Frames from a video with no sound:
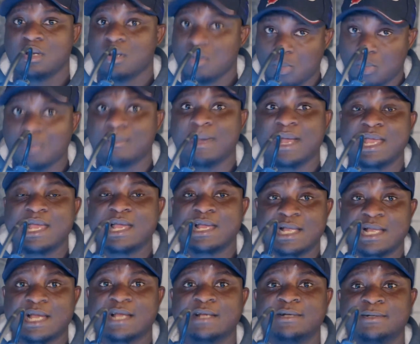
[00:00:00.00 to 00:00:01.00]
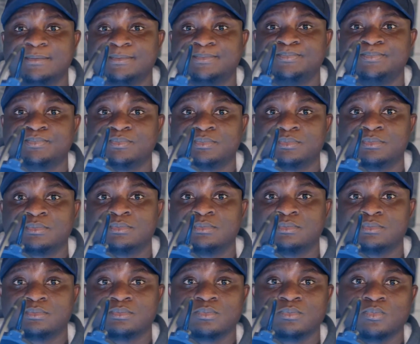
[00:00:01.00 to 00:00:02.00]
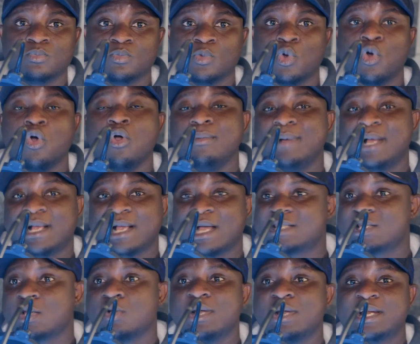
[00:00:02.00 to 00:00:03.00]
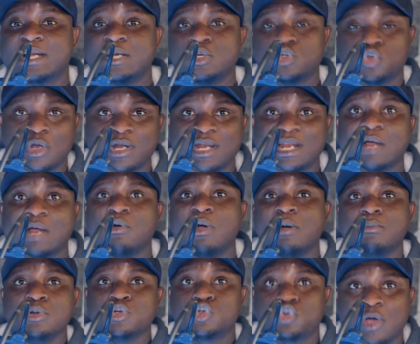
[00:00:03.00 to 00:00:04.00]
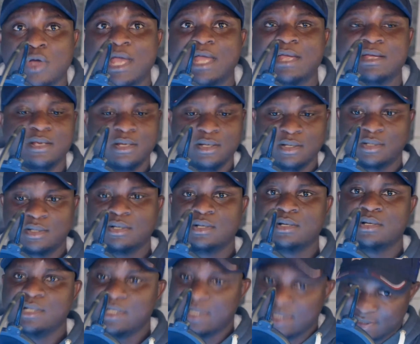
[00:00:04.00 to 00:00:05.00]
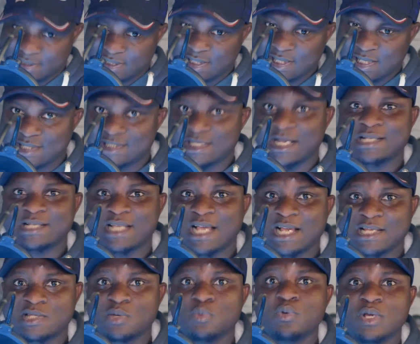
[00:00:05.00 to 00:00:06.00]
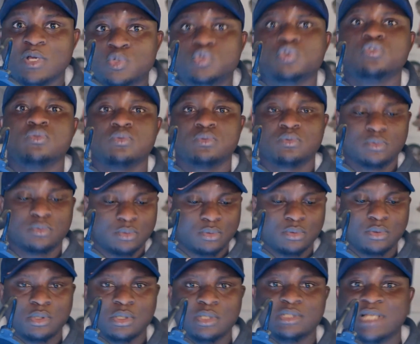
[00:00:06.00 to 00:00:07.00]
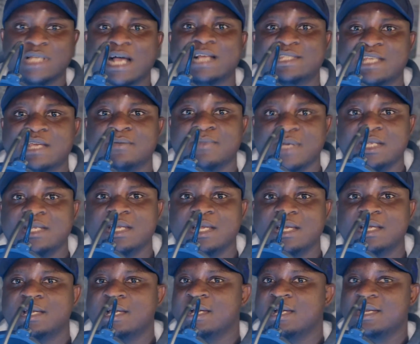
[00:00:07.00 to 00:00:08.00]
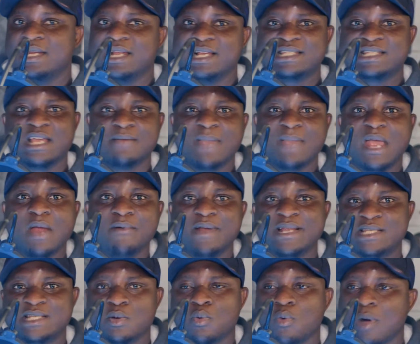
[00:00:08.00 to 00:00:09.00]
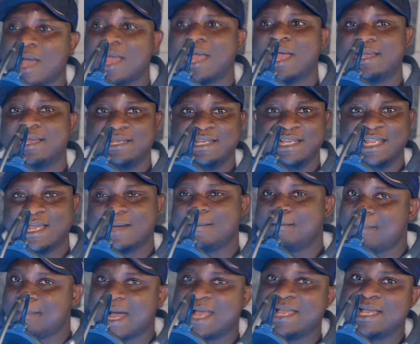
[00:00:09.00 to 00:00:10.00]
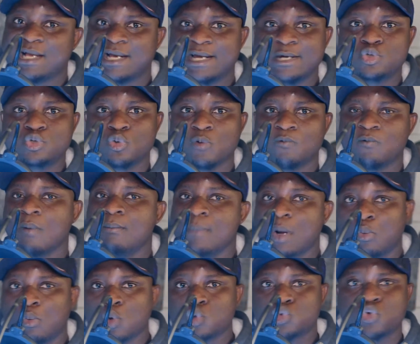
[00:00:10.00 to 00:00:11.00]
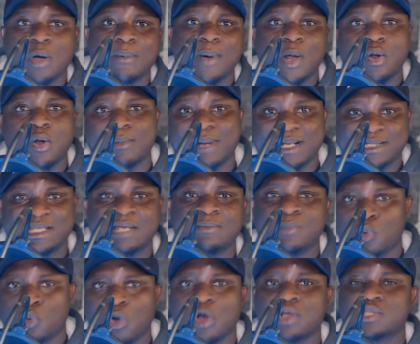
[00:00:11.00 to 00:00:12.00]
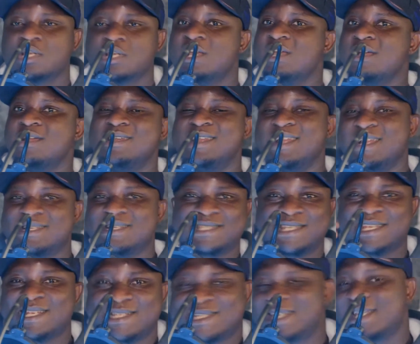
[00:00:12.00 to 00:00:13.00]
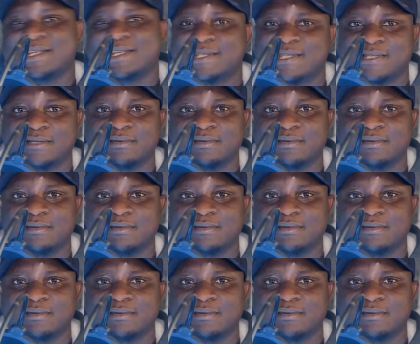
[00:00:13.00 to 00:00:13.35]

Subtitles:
maye nka obi be ka say we christian ni na we mu so e ye ti asase we so ti asami ni ye this is the main reason why I am my christian for make us kwaba no ma say because they see things